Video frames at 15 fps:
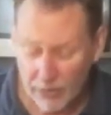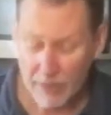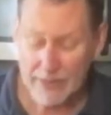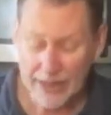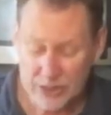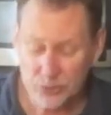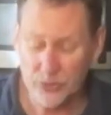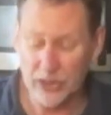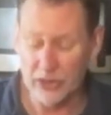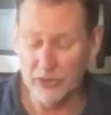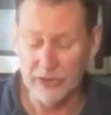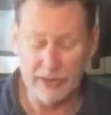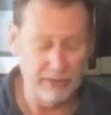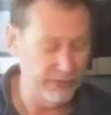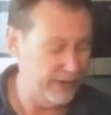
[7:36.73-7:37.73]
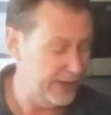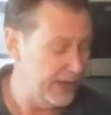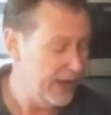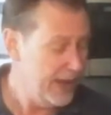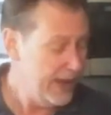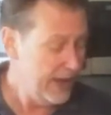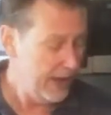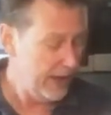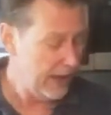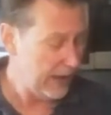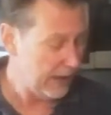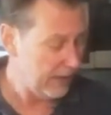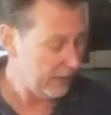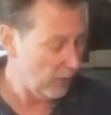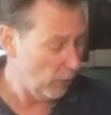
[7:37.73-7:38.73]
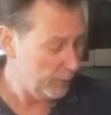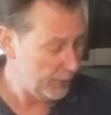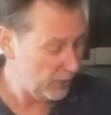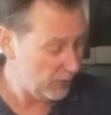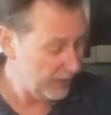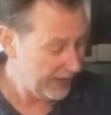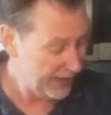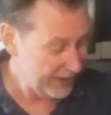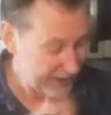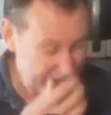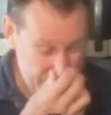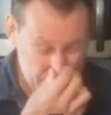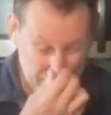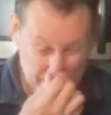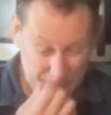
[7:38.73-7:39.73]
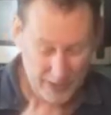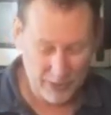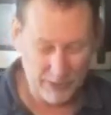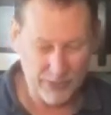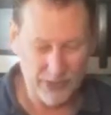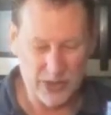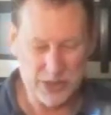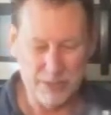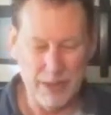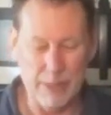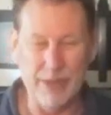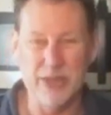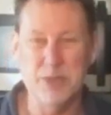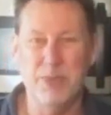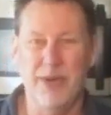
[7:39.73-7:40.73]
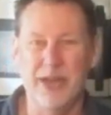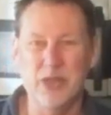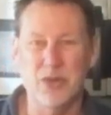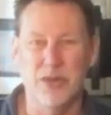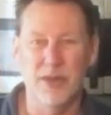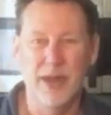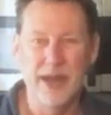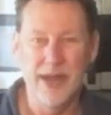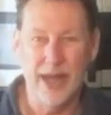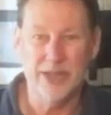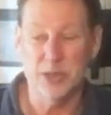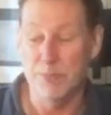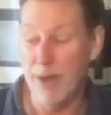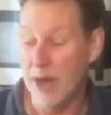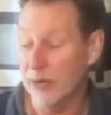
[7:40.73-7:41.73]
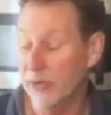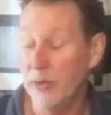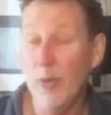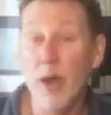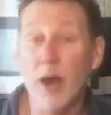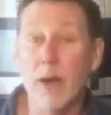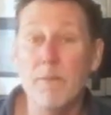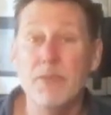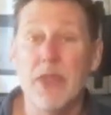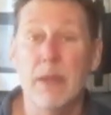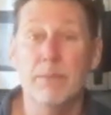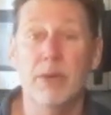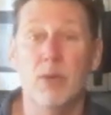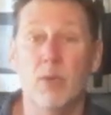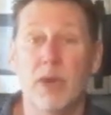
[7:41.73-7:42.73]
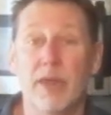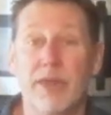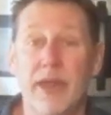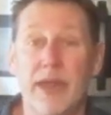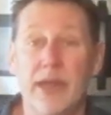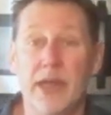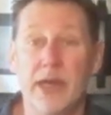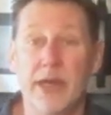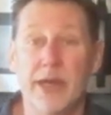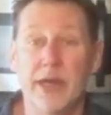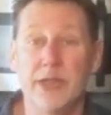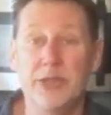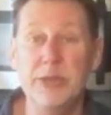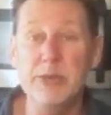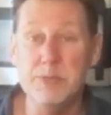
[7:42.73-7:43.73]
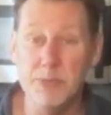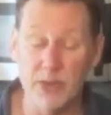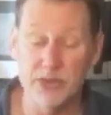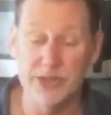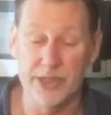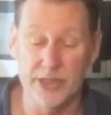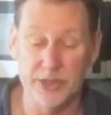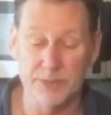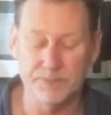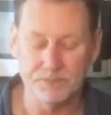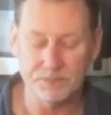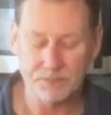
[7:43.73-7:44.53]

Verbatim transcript: That's really, really fun. Uh, hope you enjoy your first maybe experience with not just Baco Noir, but with a, uh, a sheep's milk cheese.